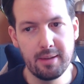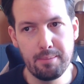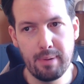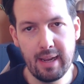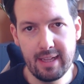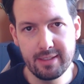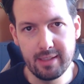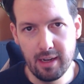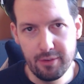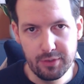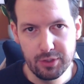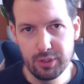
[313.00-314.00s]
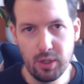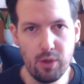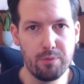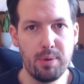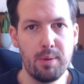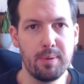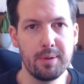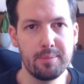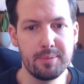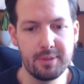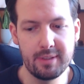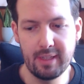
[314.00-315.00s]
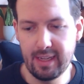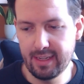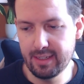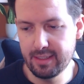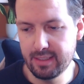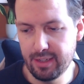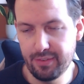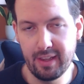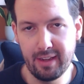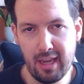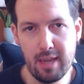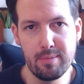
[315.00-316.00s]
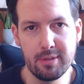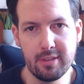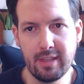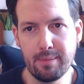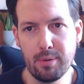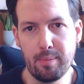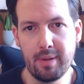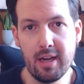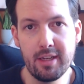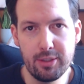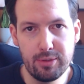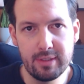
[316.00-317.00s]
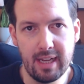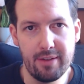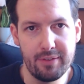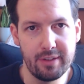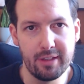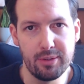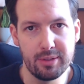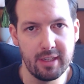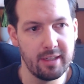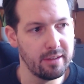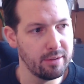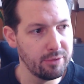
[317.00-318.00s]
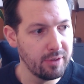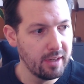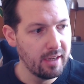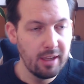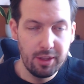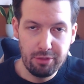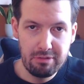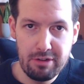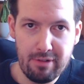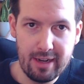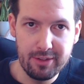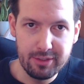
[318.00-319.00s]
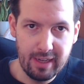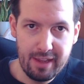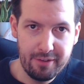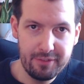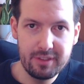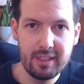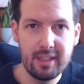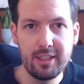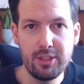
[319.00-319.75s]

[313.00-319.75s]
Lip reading: Players love to solve problems, and if they're gamers and they probably are used to having those kind of 3 rounds left,